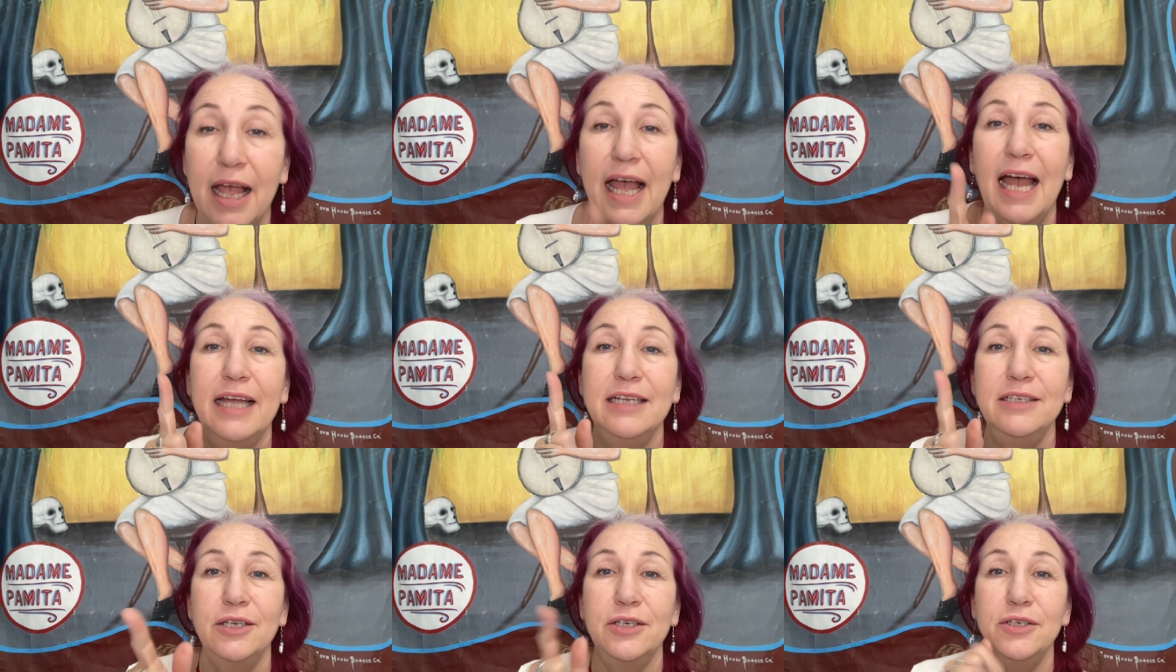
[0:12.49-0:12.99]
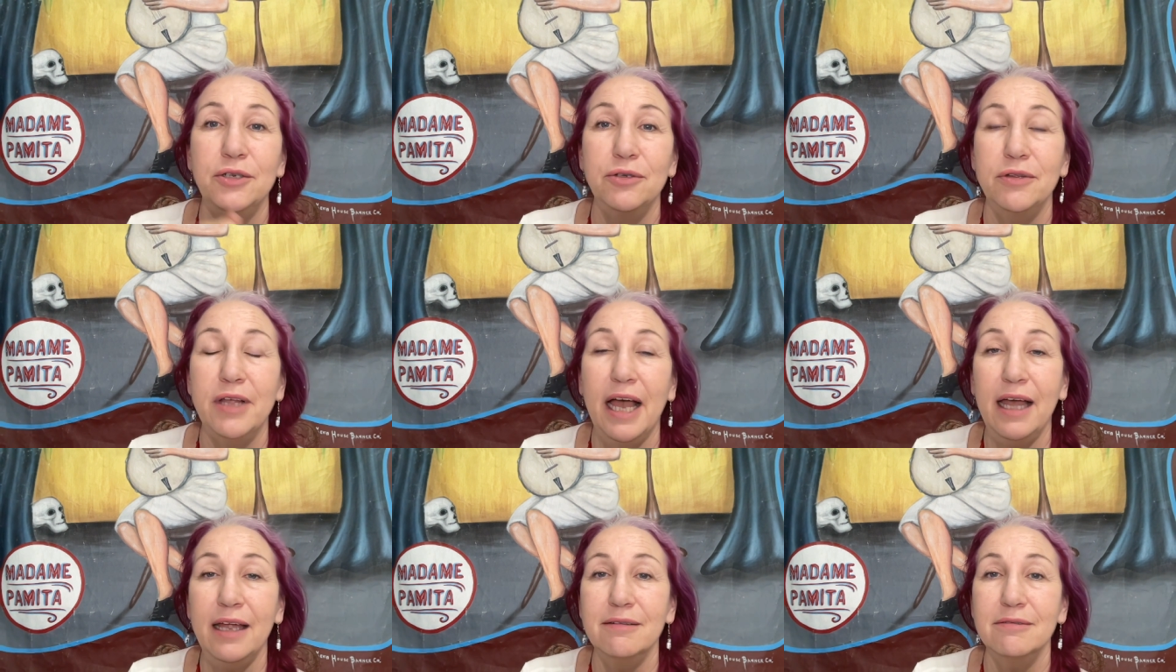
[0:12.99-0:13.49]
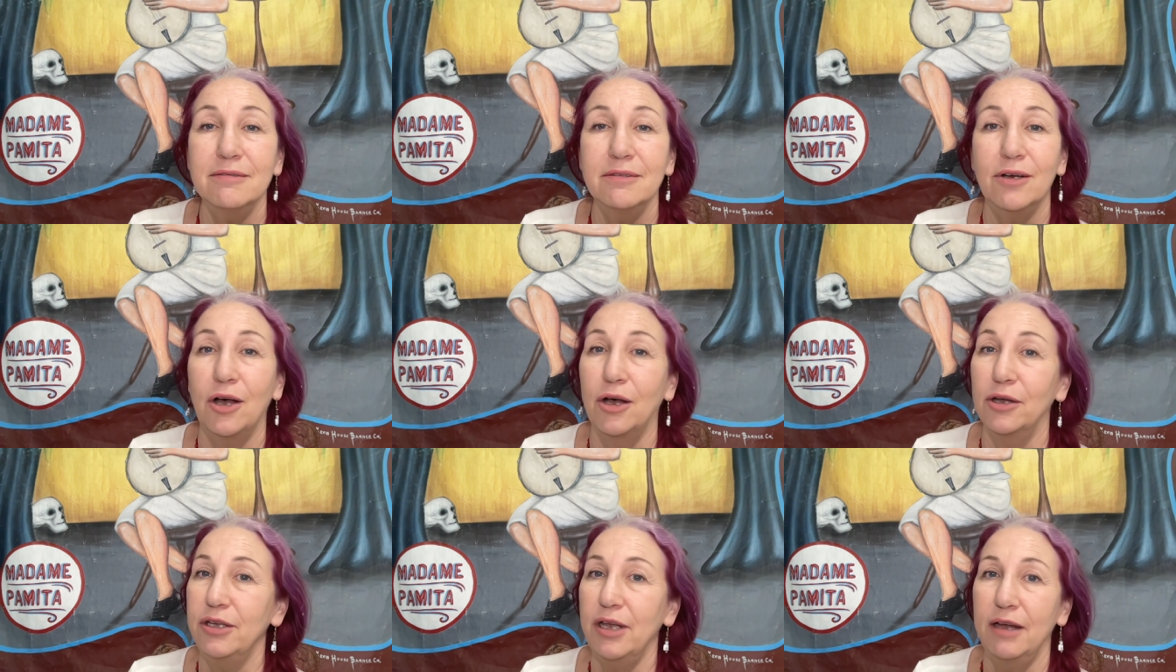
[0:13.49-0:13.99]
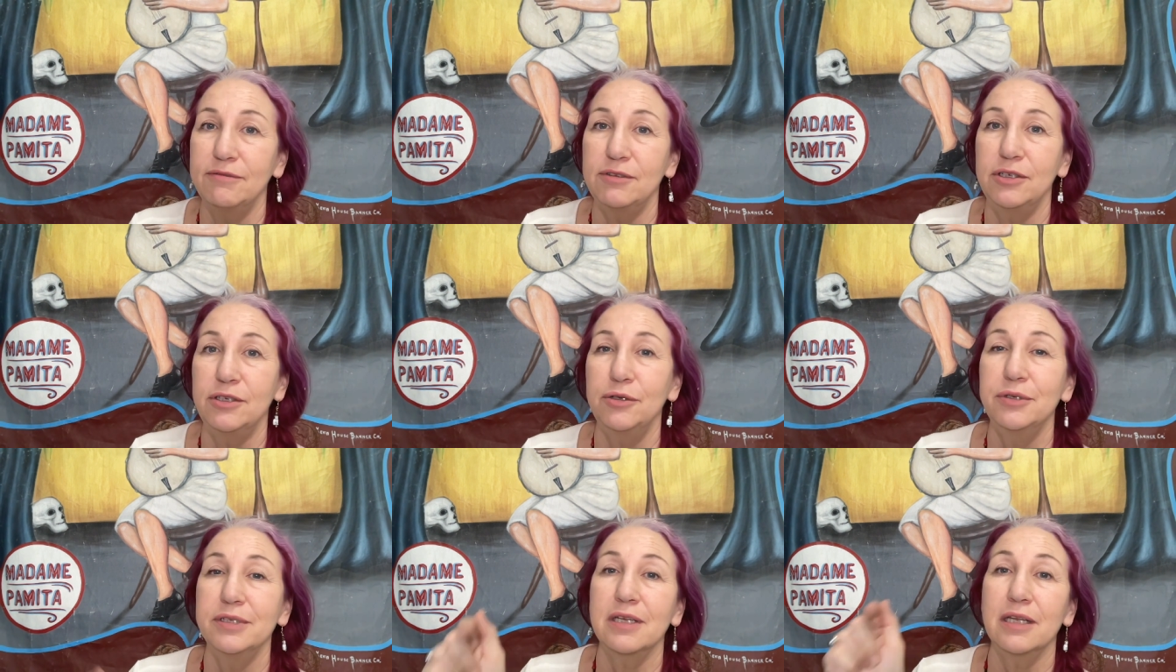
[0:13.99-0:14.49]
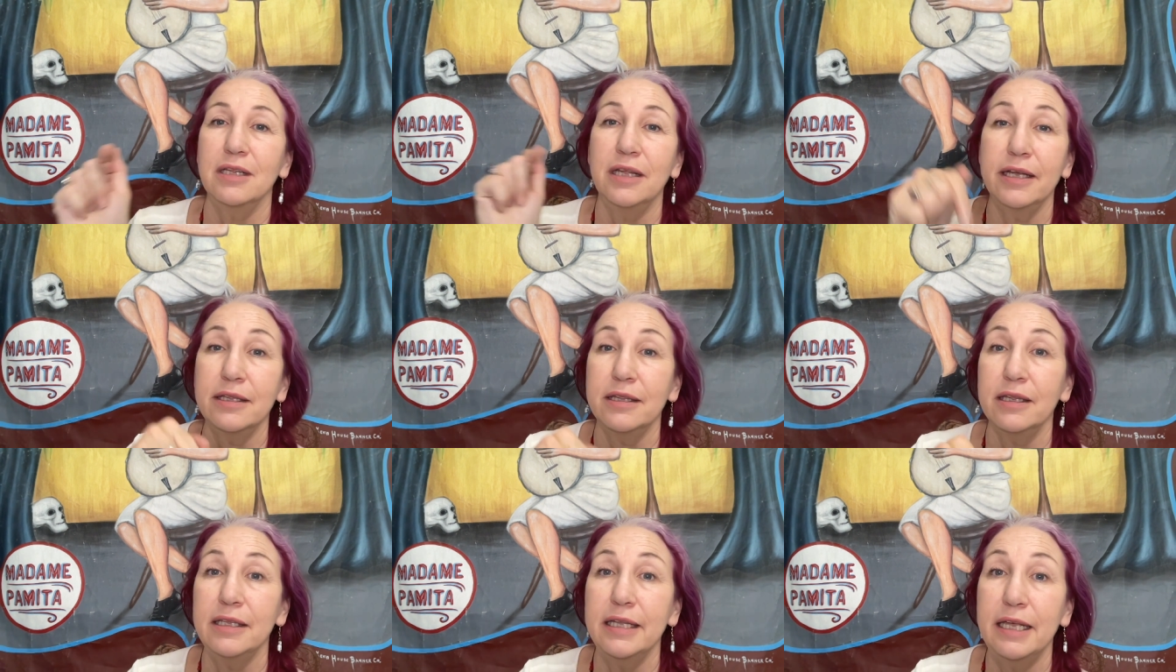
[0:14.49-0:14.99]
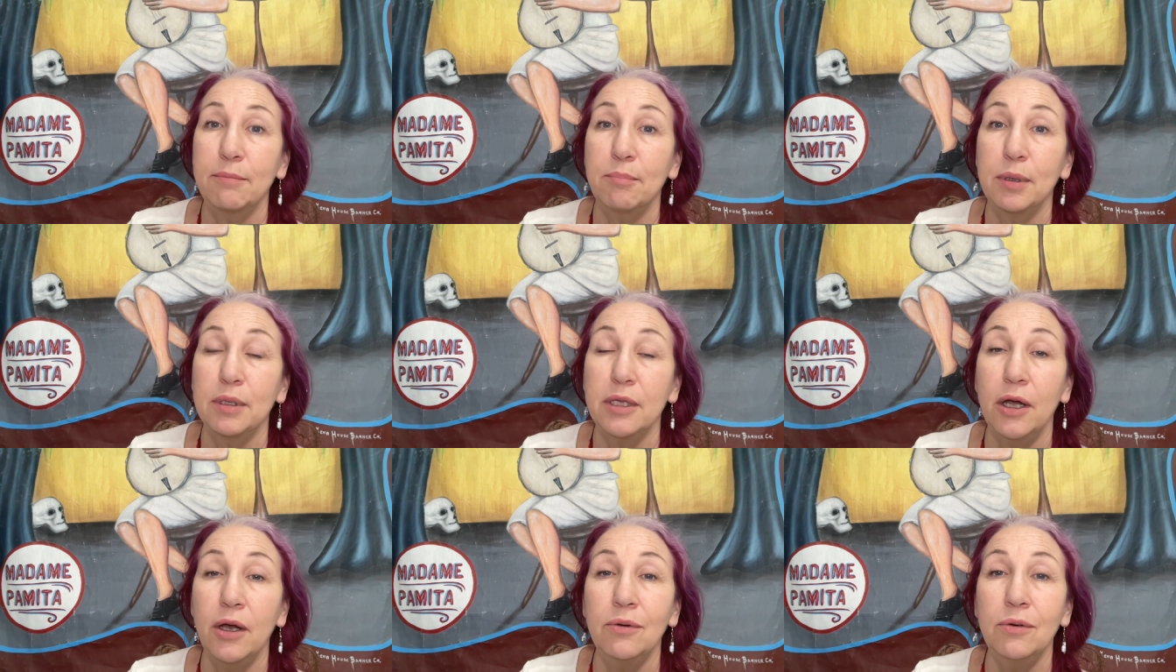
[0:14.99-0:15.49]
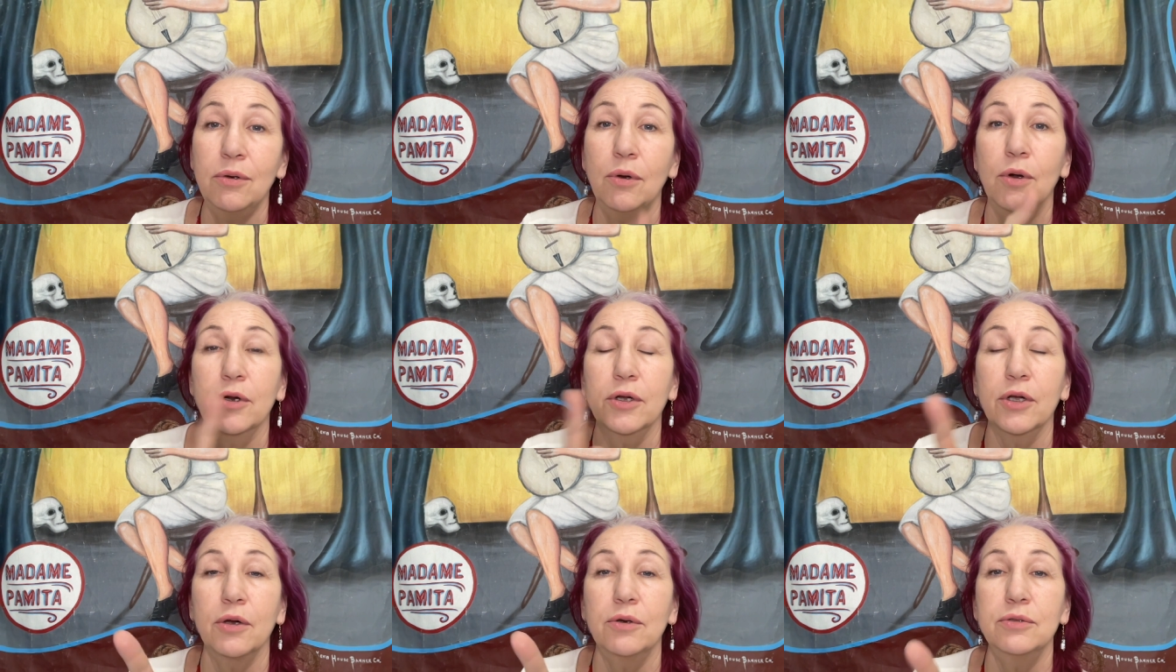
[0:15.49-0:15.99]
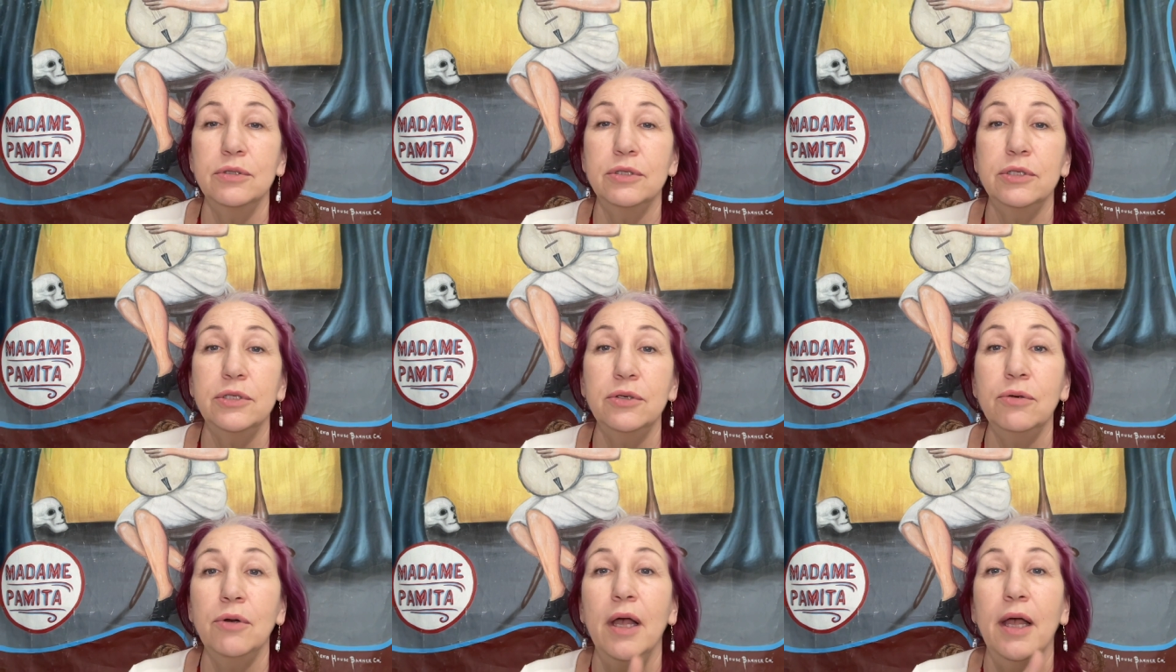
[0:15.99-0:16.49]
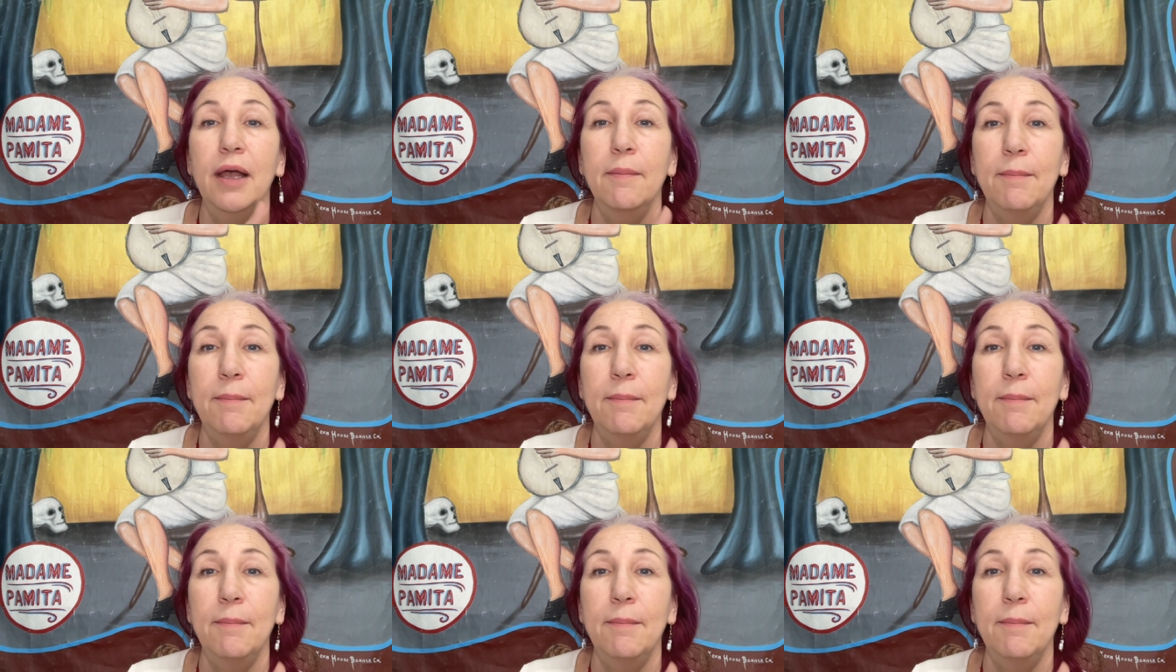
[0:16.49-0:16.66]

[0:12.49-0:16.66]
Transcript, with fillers: And to do that, all you have to do is click the link below or go to